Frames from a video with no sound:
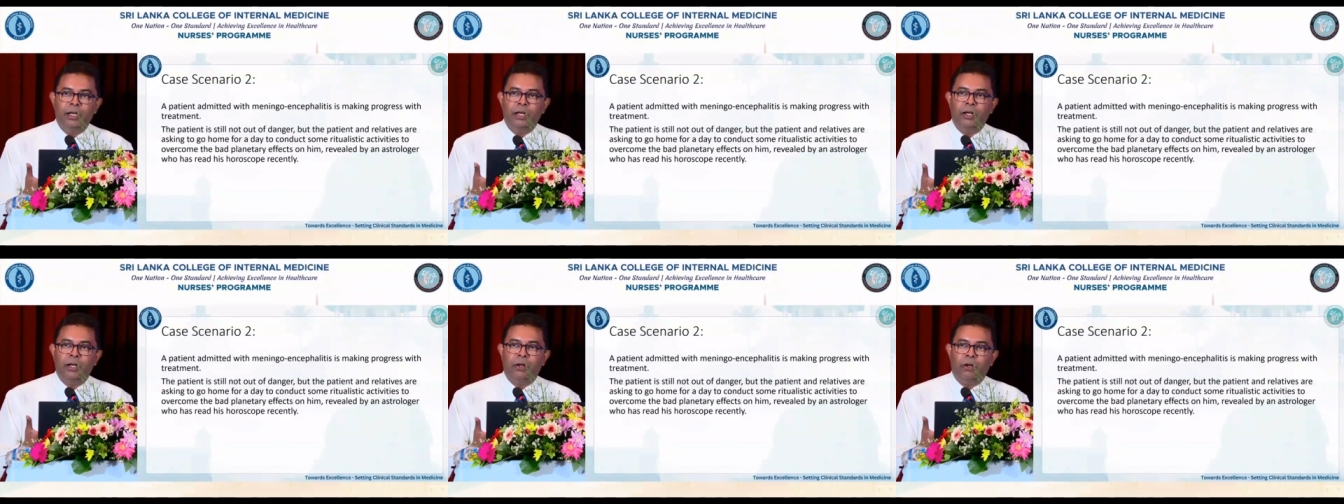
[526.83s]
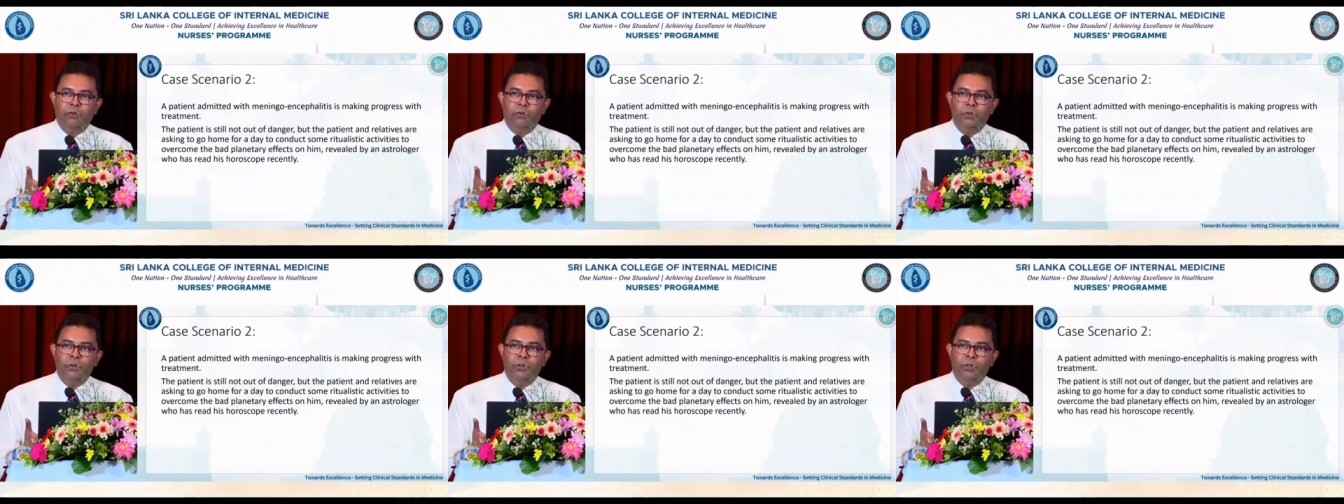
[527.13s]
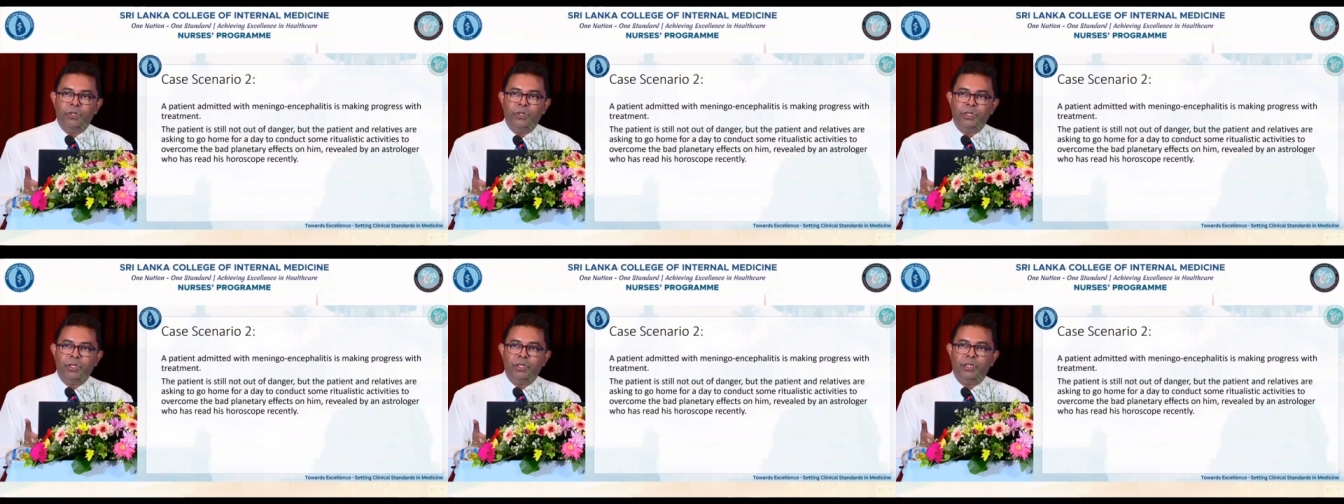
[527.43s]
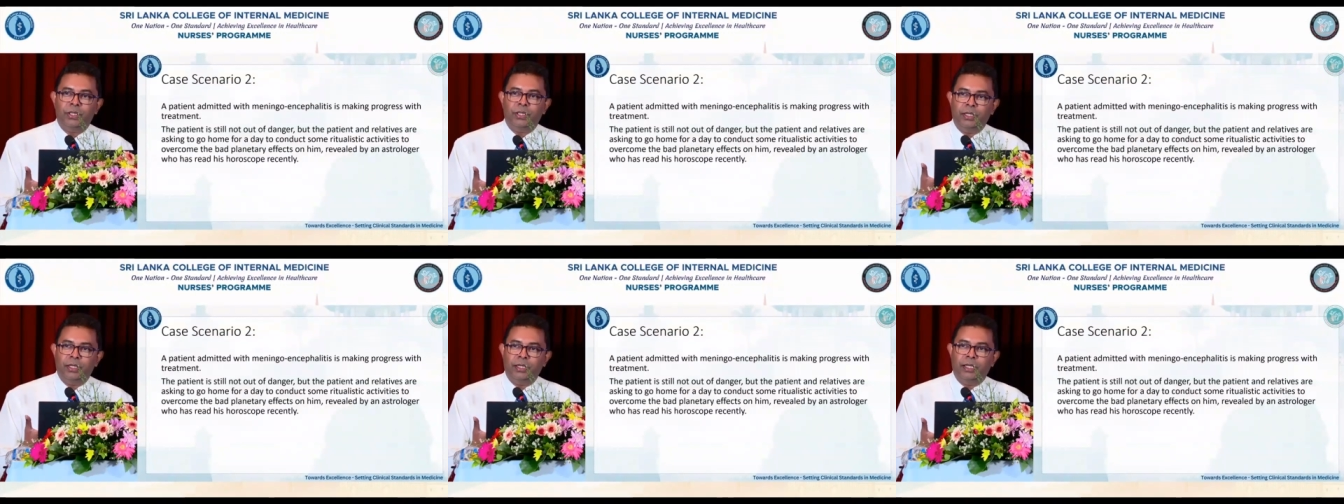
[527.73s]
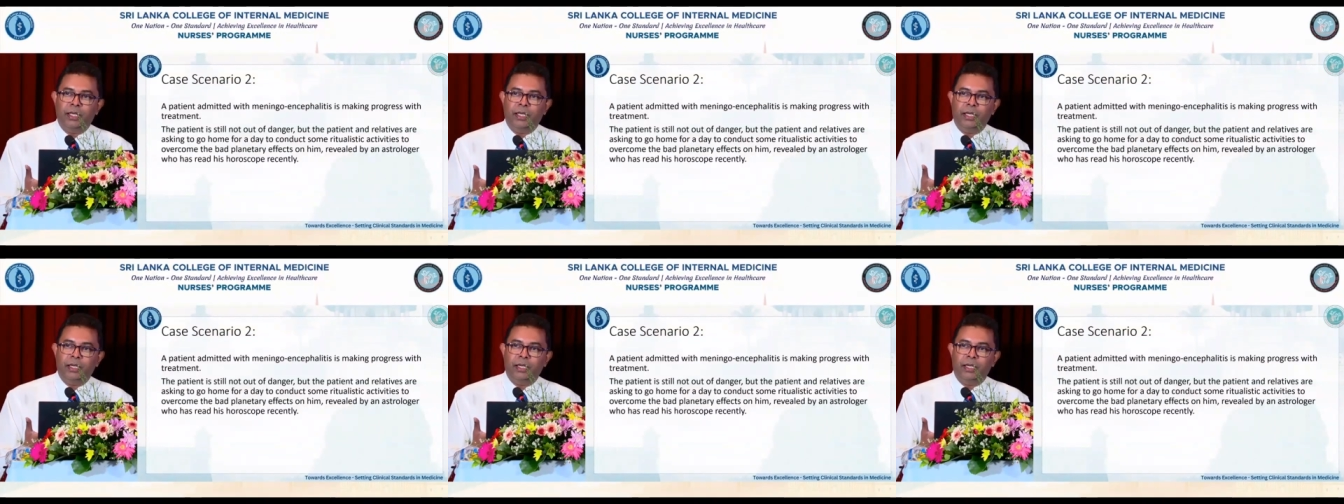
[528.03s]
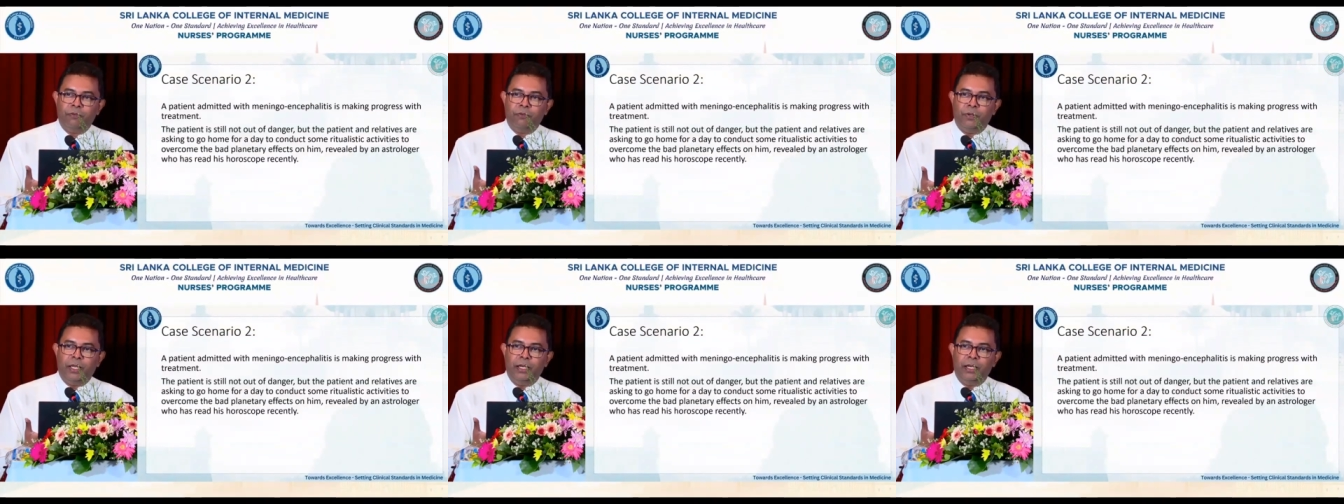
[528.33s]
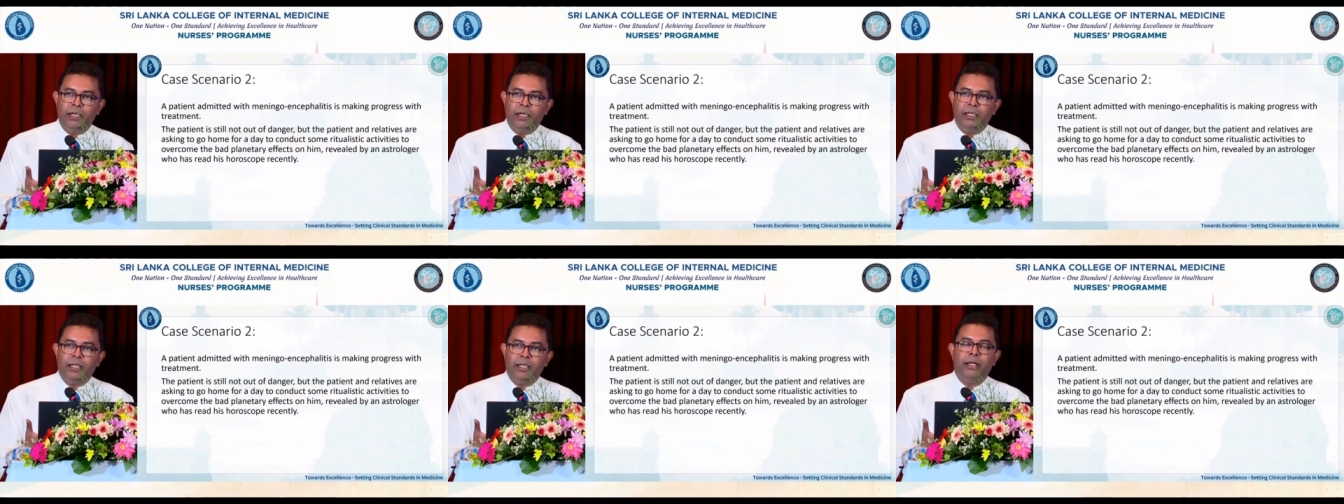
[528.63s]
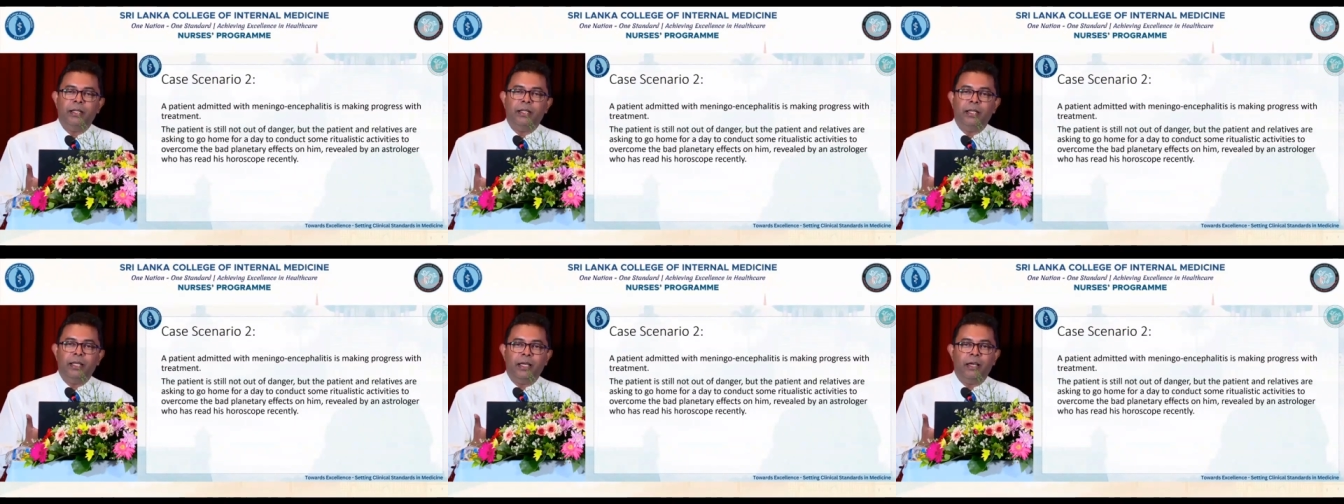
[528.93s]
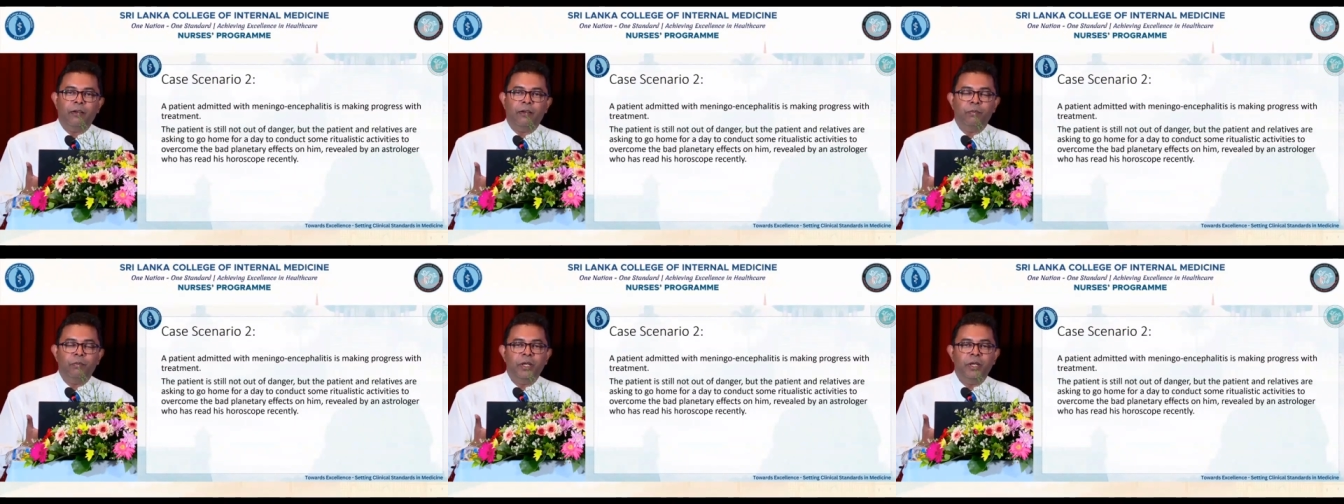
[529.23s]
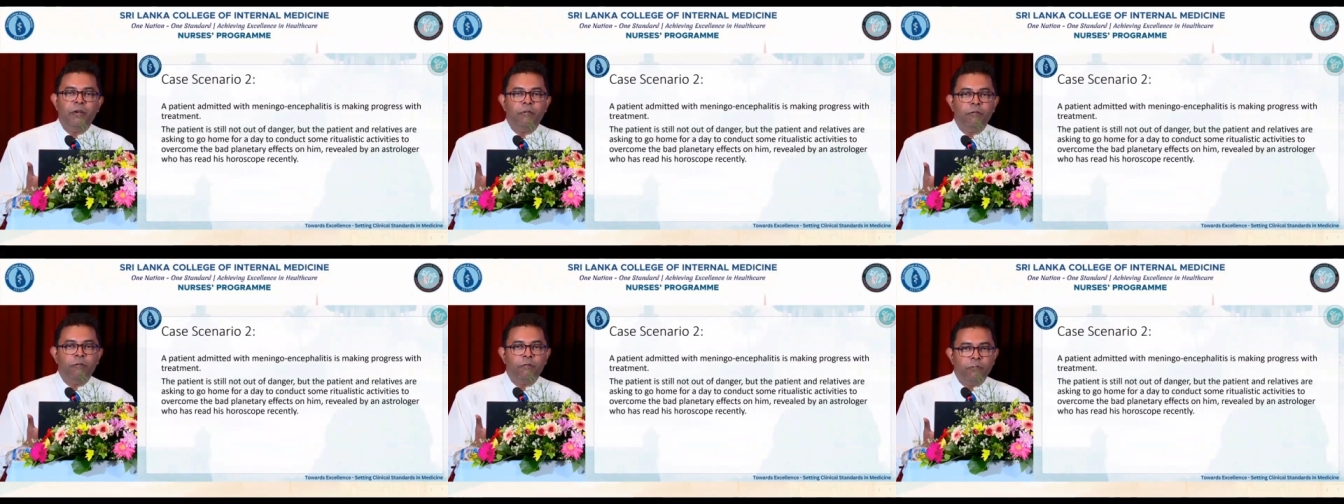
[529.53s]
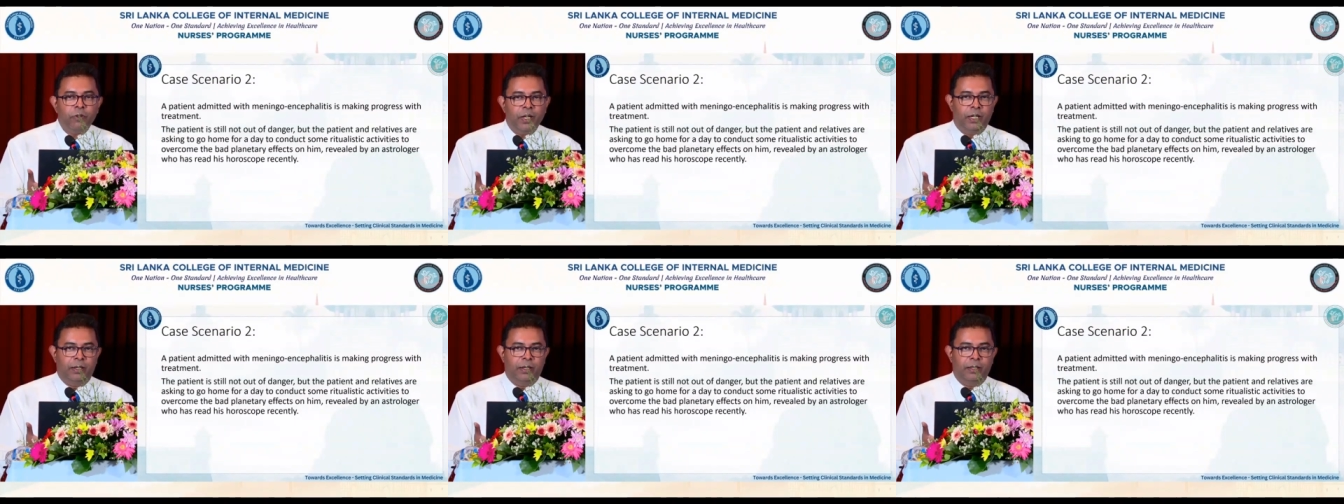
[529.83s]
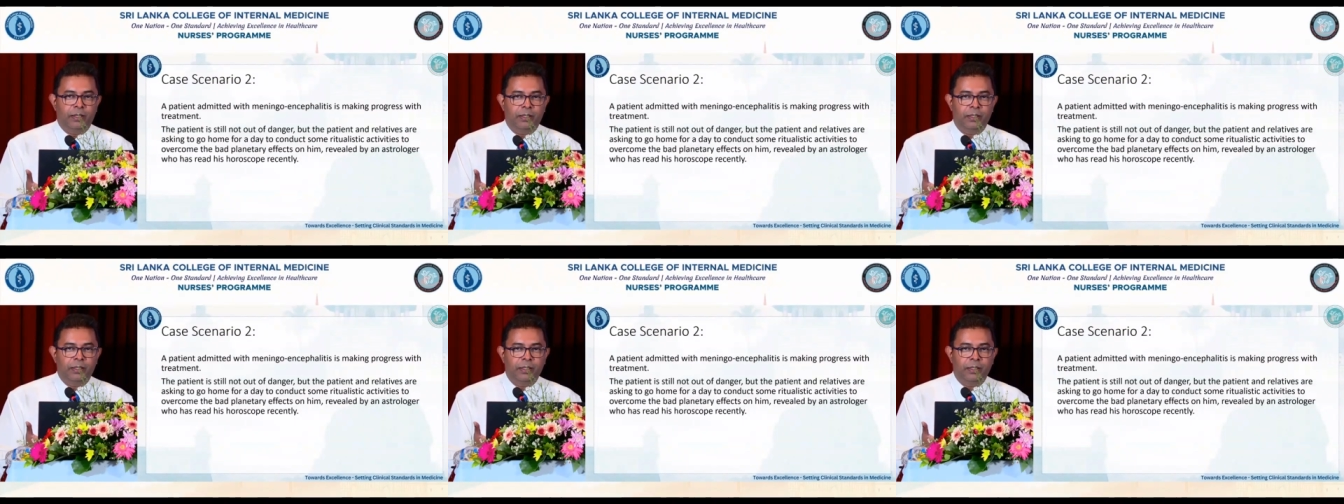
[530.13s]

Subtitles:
of course, they feel that they have been failed.